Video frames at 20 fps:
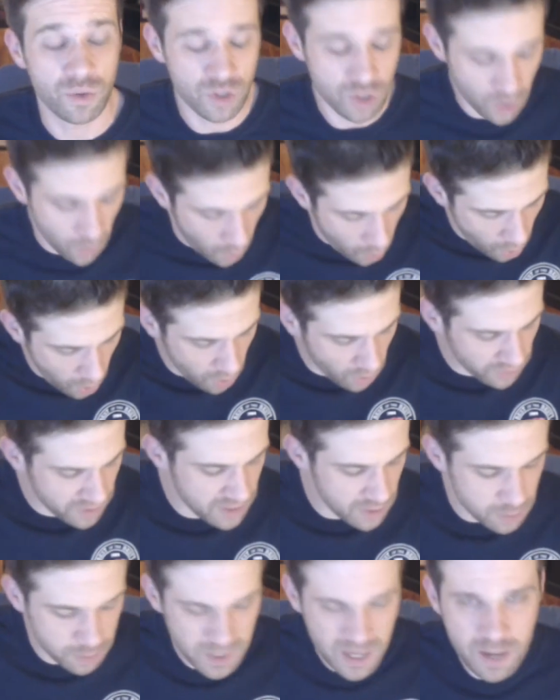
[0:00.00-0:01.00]
So all
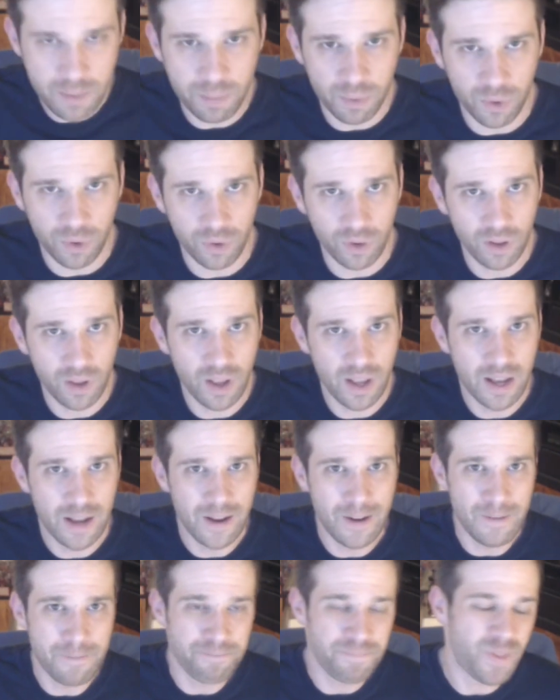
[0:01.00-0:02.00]
these people,
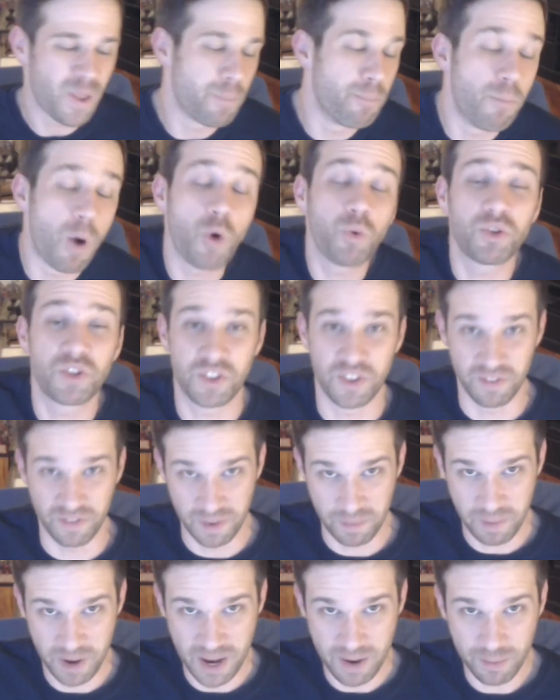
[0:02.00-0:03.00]
most of
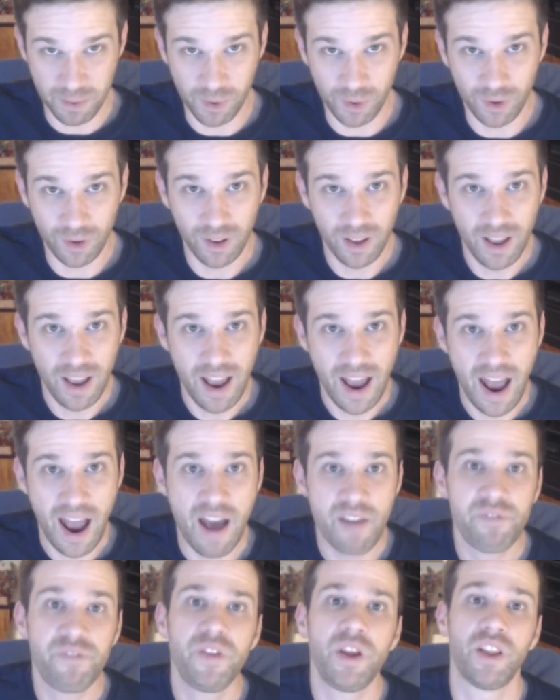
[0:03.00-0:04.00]
the people,
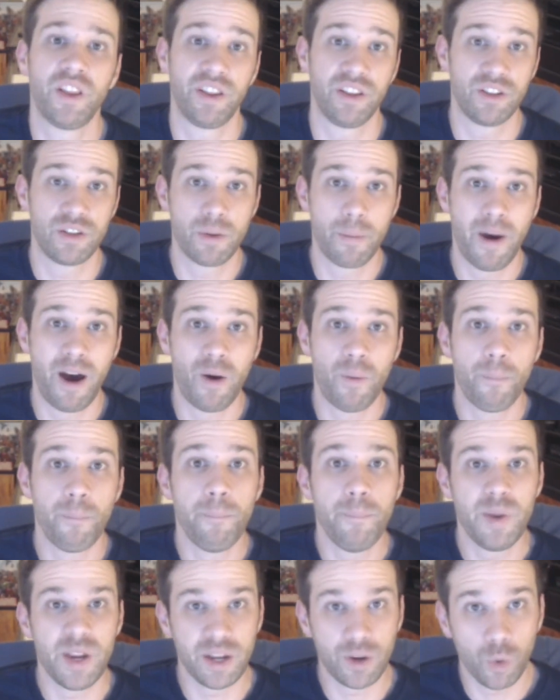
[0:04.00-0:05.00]
have feelings about
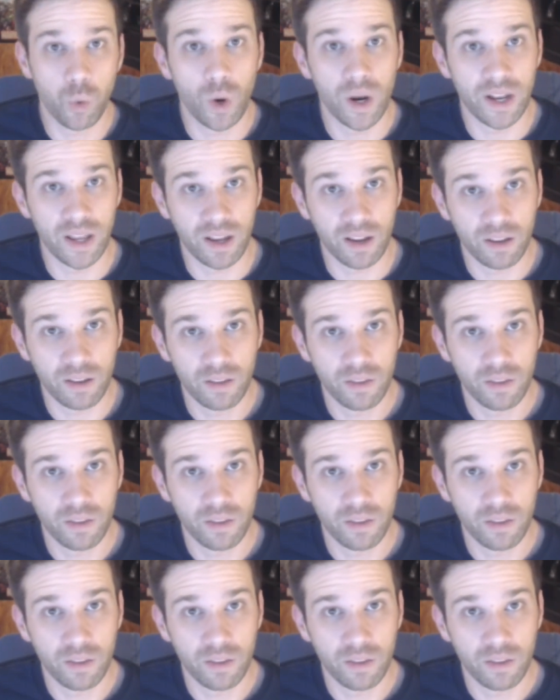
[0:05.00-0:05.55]
me quitting.